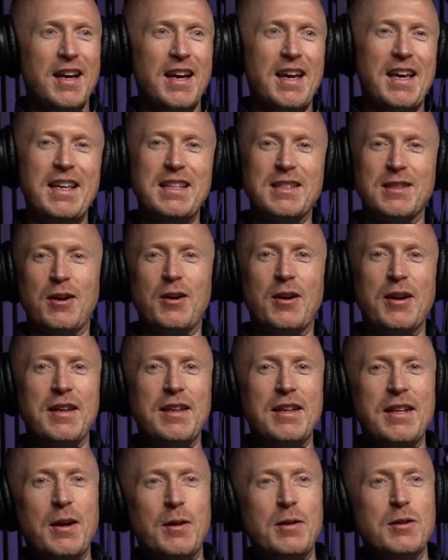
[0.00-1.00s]
He's like,
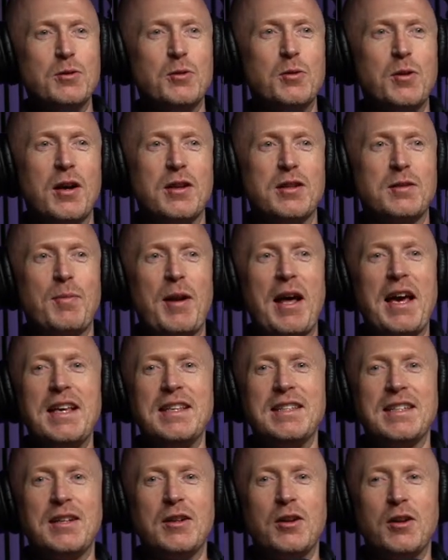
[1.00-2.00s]
you know, he's all guns
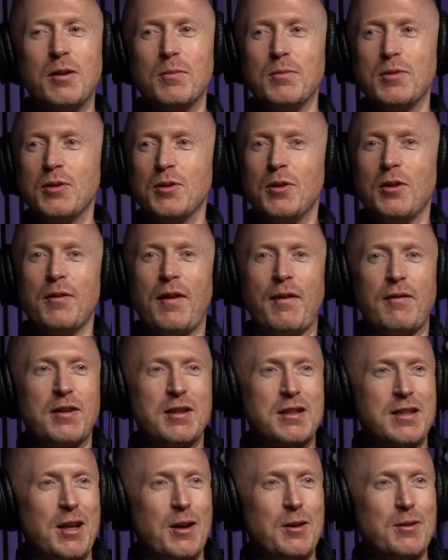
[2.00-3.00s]
blazing, and I'm sort of having a
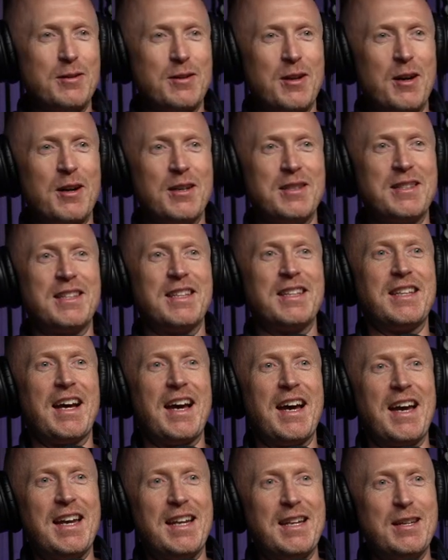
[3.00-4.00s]
slow start to the
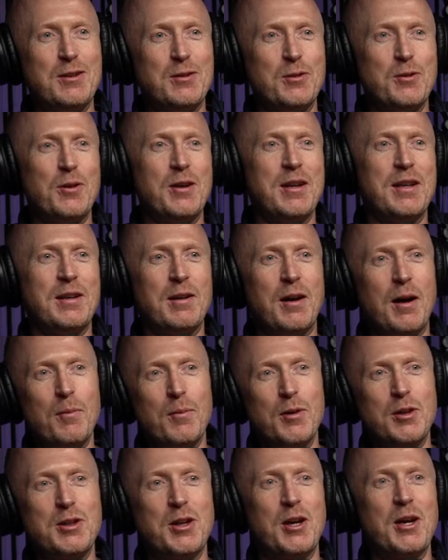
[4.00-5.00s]
day and enjoying like my
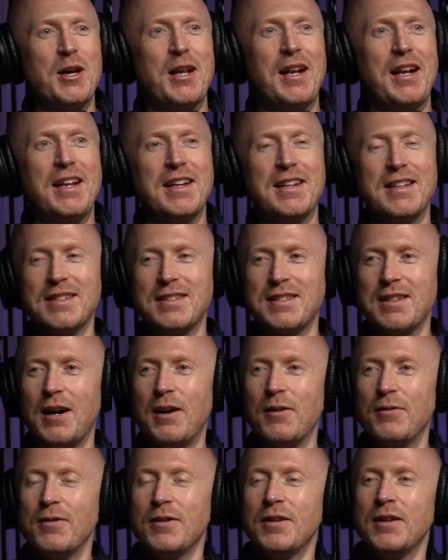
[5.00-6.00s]
journaling and
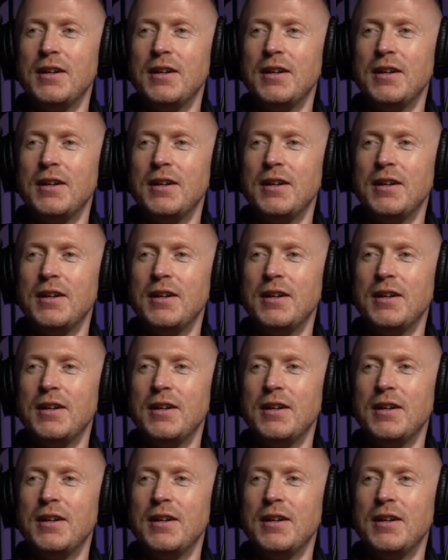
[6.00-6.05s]
stuff.